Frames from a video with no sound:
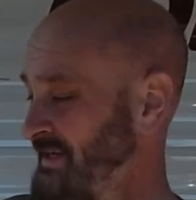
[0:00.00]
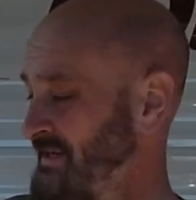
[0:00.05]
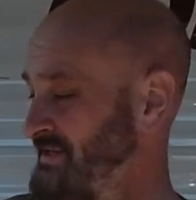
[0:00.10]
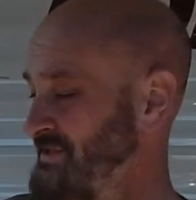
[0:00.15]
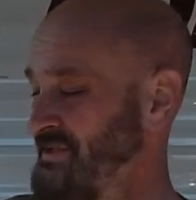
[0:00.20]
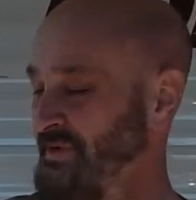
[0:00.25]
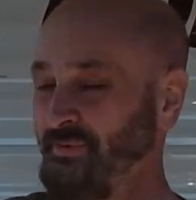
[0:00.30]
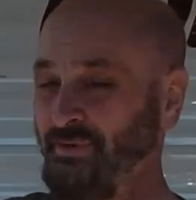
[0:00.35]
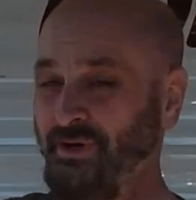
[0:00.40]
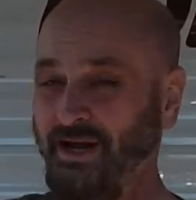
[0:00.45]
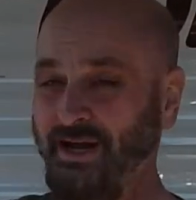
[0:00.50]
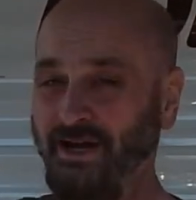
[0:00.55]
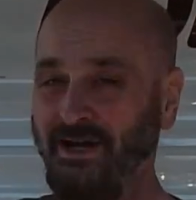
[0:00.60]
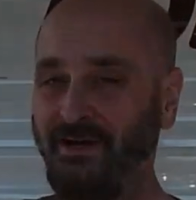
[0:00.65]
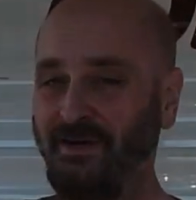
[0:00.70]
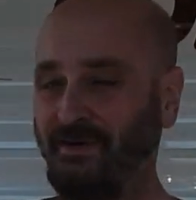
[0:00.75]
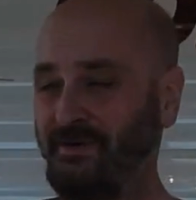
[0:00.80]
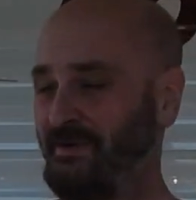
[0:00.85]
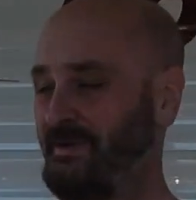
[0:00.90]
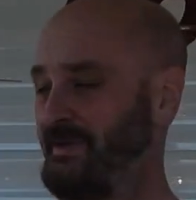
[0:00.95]
So
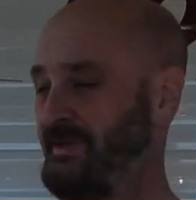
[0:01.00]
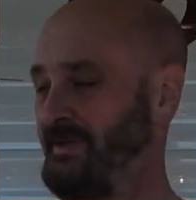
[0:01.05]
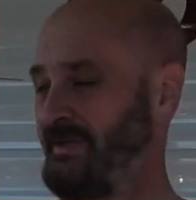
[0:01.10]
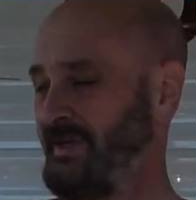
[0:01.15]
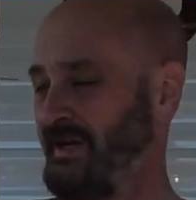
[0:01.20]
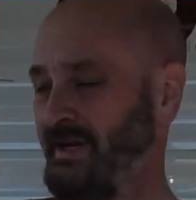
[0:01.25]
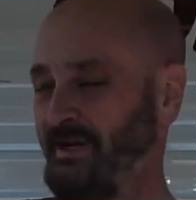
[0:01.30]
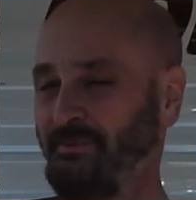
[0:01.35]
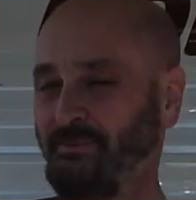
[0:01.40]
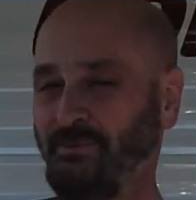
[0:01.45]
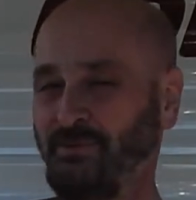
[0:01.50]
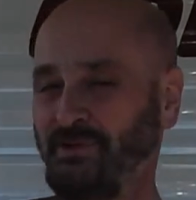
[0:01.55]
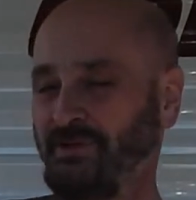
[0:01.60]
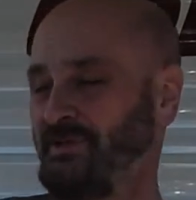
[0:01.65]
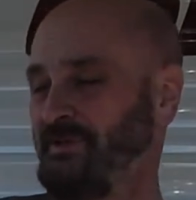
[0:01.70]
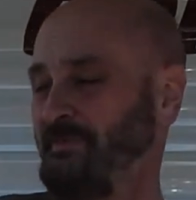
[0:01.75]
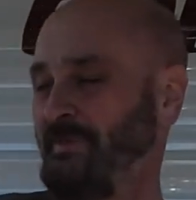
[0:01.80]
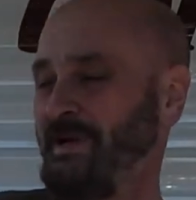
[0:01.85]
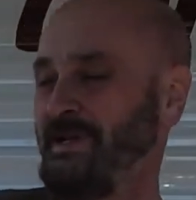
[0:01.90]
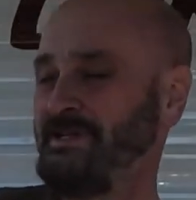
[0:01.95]
now I'm going
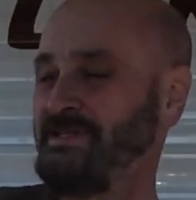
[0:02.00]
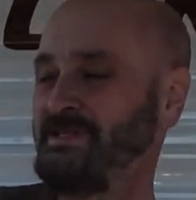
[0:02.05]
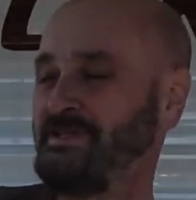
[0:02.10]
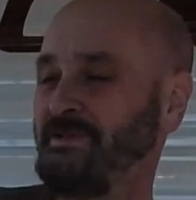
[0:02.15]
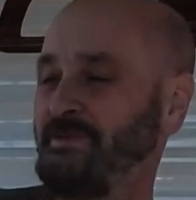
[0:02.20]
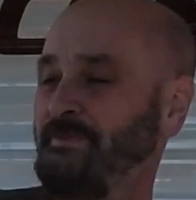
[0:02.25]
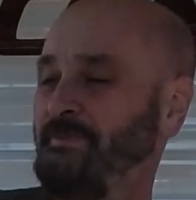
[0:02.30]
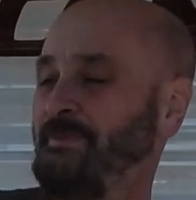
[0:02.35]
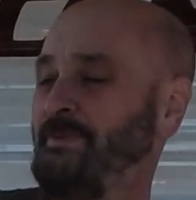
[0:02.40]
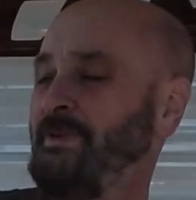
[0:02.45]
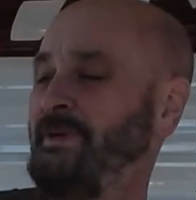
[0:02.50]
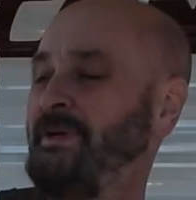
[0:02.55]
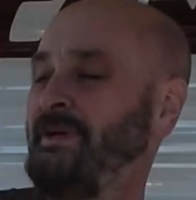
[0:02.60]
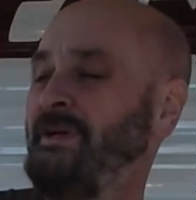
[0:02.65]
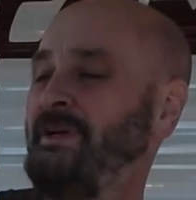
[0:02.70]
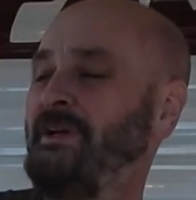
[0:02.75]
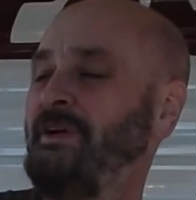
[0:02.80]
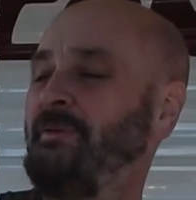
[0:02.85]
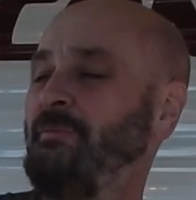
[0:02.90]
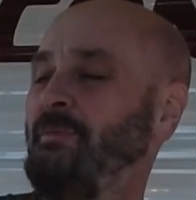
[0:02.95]
to make some
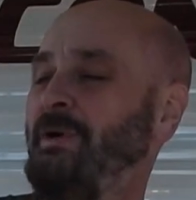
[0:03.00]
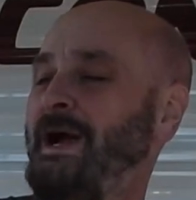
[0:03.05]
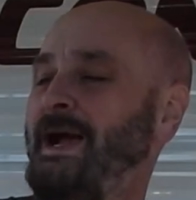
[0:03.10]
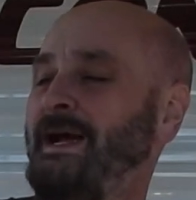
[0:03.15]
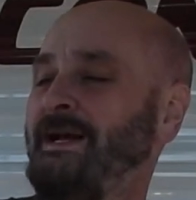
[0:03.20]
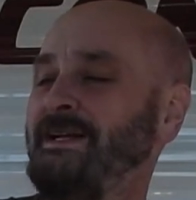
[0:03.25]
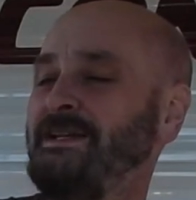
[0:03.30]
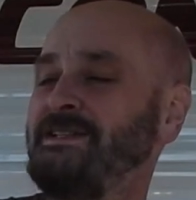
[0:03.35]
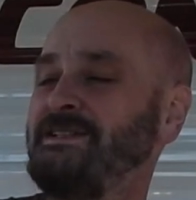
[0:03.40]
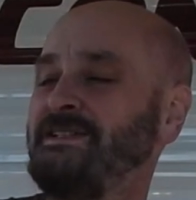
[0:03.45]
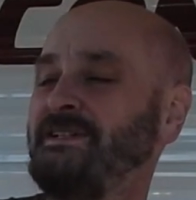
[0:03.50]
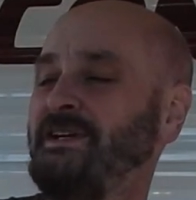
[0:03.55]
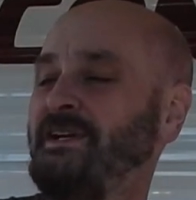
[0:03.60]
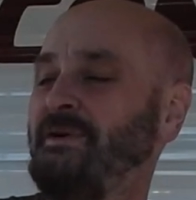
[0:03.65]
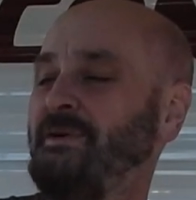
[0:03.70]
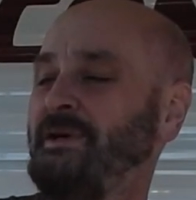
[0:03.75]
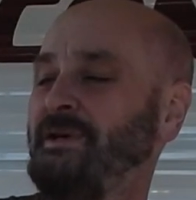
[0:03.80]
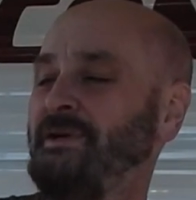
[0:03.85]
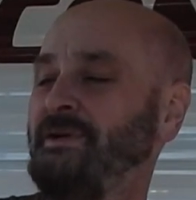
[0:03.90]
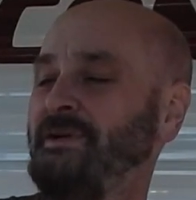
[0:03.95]
brackets to
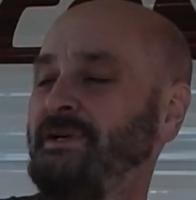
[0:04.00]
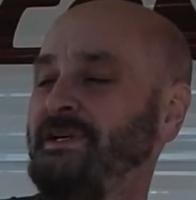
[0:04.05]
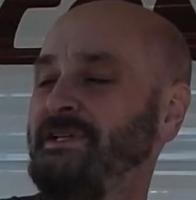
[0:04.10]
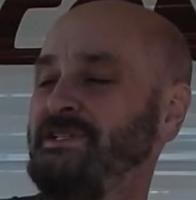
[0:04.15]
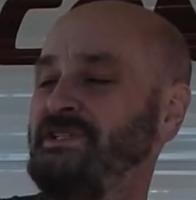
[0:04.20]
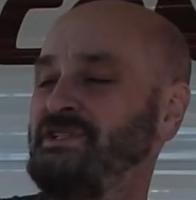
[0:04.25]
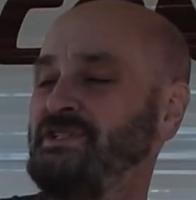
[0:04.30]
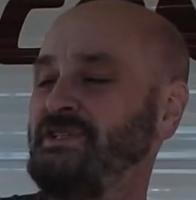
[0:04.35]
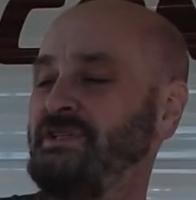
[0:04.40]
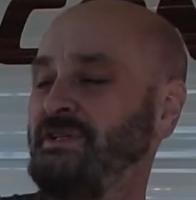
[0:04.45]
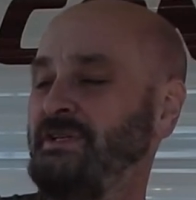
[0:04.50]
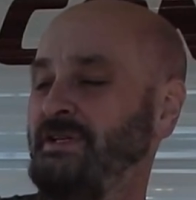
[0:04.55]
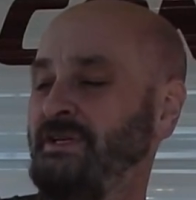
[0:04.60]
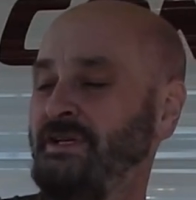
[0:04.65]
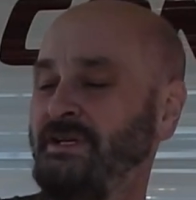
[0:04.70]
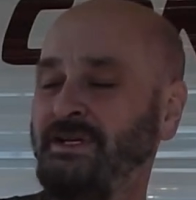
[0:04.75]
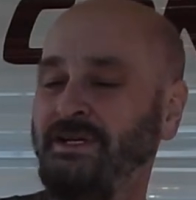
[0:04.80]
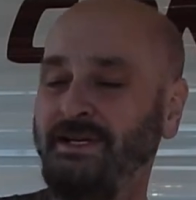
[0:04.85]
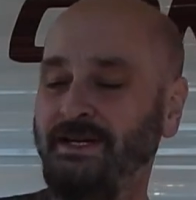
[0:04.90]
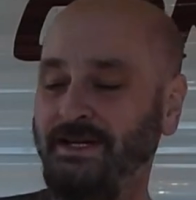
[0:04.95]
go under each
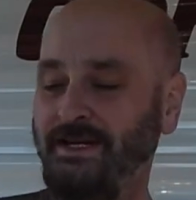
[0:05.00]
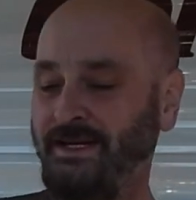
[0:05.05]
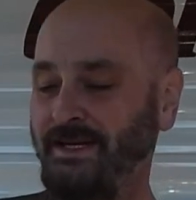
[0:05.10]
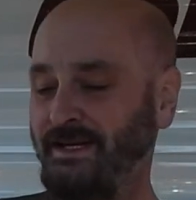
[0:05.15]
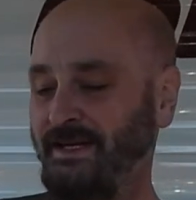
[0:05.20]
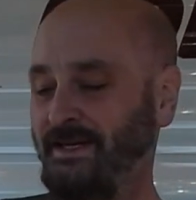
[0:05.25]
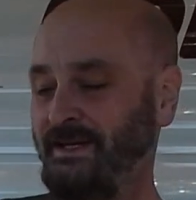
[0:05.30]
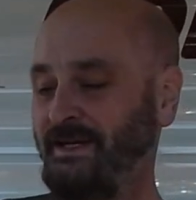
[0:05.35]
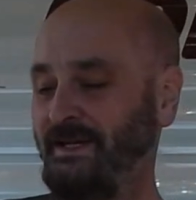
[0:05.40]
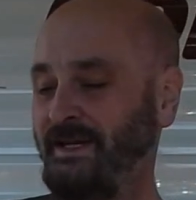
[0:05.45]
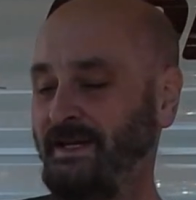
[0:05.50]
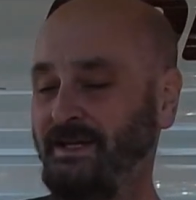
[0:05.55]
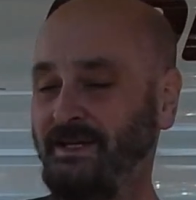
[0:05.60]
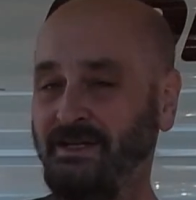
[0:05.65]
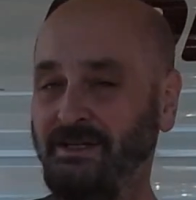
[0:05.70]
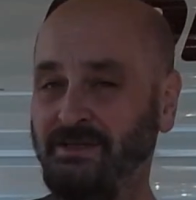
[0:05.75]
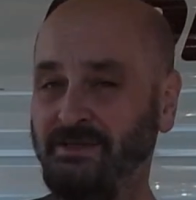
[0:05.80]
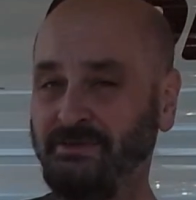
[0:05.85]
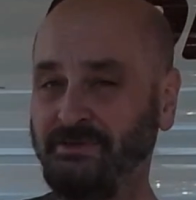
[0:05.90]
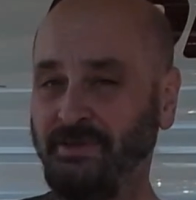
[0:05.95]
end and
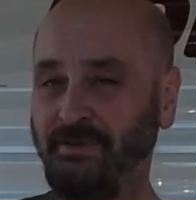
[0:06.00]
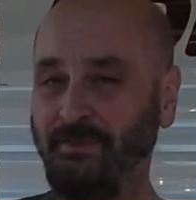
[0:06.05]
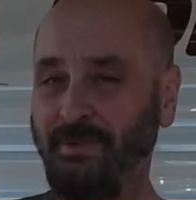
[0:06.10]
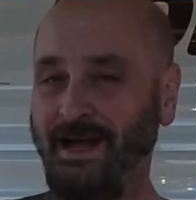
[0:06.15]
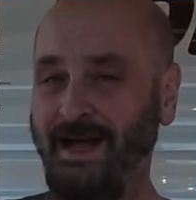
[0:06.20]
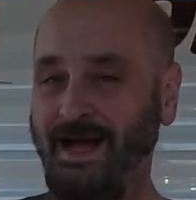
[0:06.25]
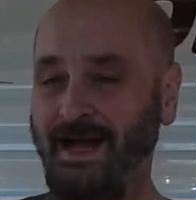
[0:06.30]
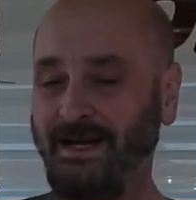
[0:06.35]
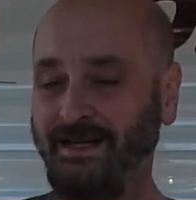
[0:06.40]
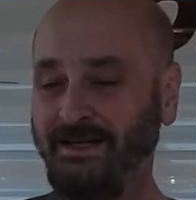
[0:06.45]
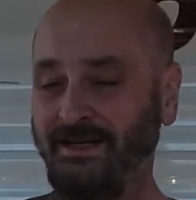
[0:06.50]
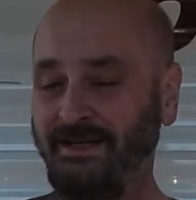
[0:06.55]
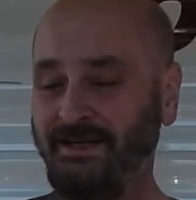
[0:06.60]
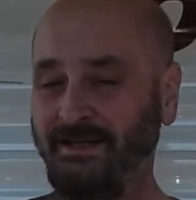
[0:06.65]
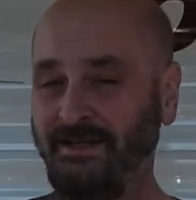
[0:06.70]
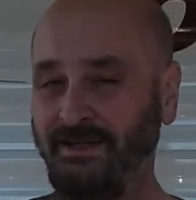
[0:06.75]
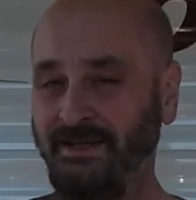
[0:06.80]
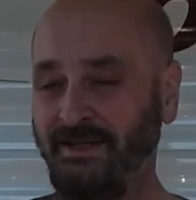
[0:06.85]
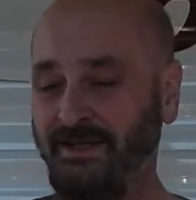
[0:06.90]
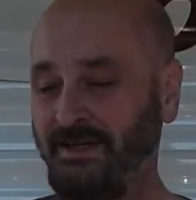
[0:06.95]
along the back,
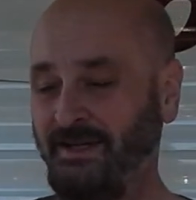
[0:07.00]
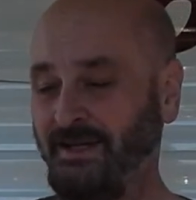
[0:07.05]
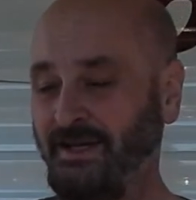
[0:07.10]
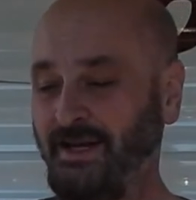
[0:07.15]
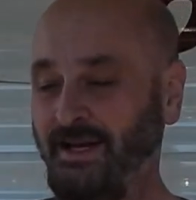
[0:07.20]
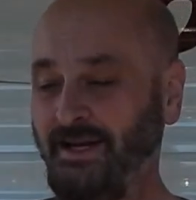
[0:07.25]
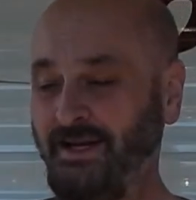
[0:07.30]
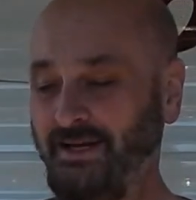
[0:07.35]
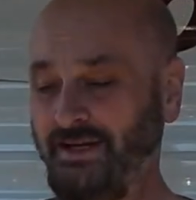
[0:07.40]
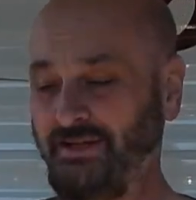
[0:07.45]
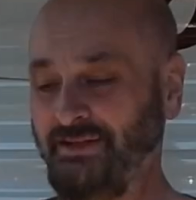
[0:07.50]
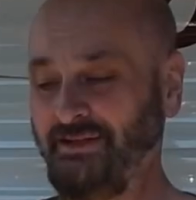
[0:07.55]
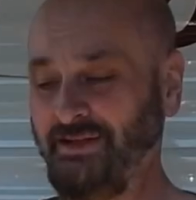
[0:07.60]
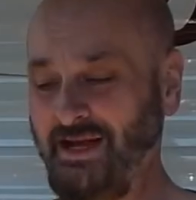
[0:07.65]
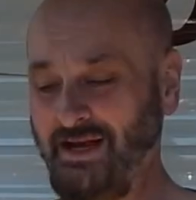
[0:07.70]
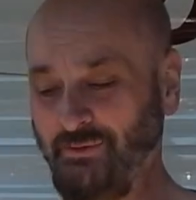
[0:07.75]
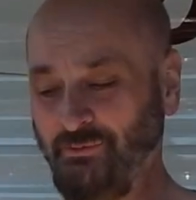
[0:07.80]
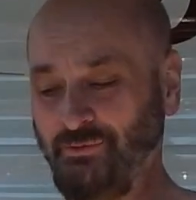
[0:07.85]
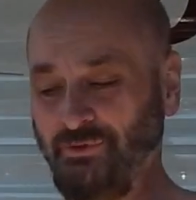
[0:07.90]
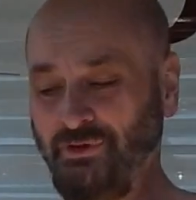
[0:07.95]
and
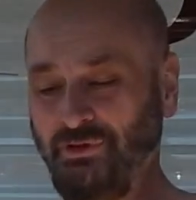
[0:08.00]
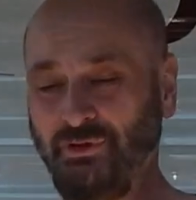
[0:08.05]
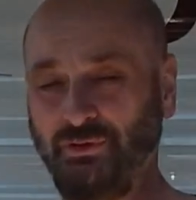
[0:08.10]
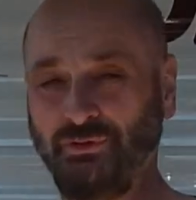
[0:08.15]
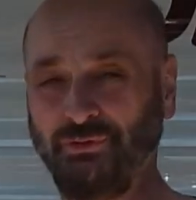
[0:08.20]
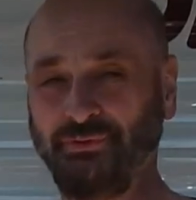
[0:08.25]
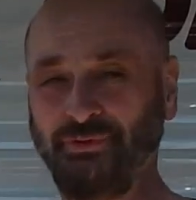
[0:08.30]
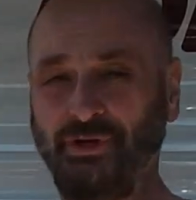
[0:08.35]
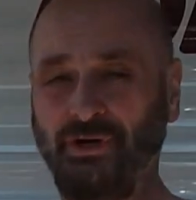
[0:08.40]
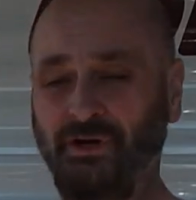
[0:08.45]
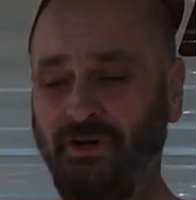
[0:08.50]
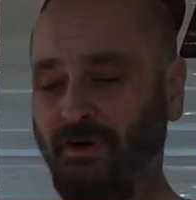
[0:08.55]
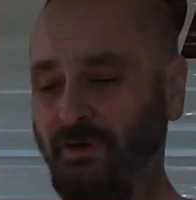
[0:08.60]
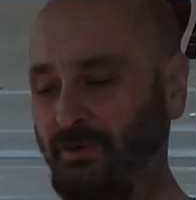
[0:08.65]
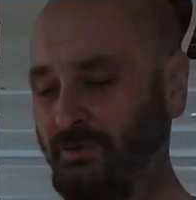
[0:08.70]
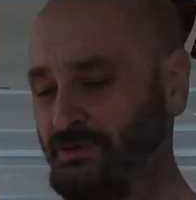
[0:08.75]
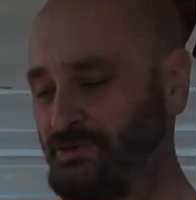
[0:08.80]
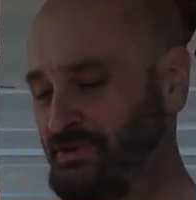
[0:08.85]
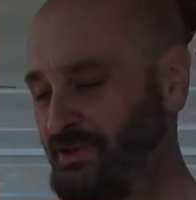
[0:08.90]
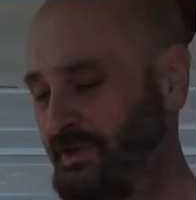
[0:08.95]
that will hold our
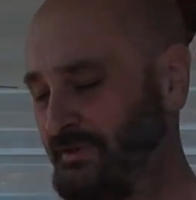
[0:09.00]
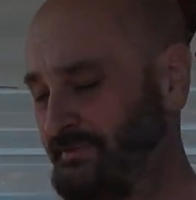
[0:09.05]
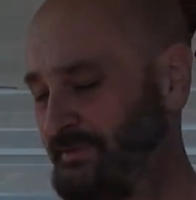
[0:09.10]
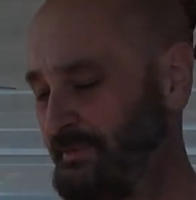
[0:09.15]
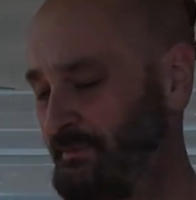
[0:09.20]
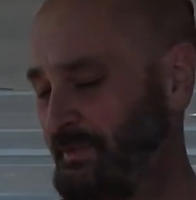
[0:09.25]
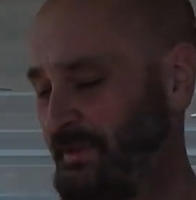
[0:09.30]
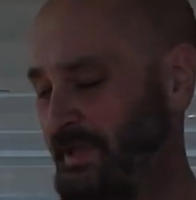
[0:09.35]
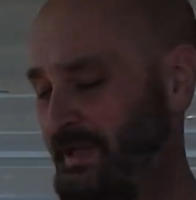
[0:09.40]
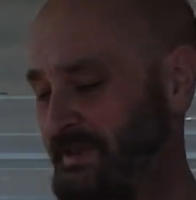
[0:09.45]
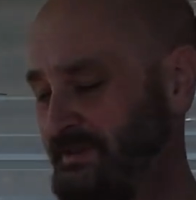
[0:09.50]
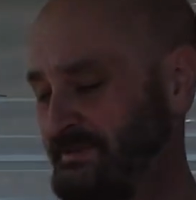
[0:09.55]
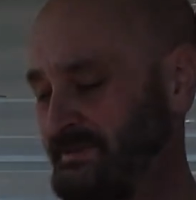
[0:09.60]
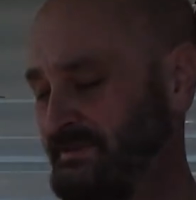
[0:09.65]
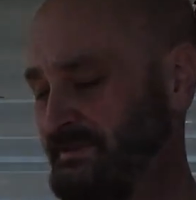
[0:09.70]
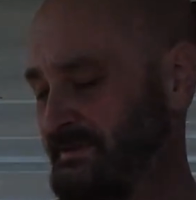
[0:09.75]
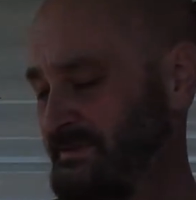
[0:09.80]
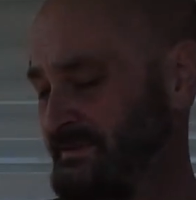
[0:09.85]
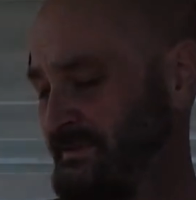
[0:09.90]
whole shelf in place.